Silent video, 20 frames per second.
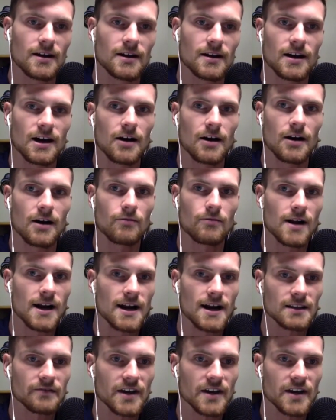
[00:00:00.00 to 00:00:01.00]
uh, right
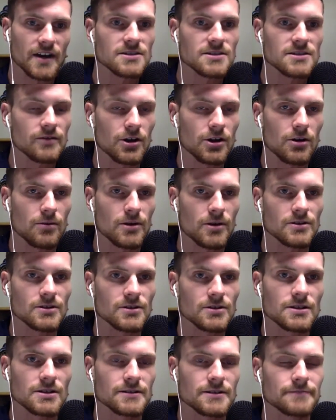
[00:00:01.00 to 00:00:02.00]
at the face of it
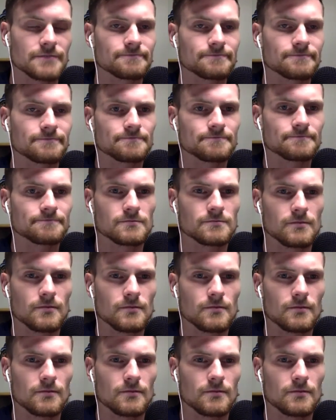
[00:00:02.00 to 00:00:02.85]
almost. I'd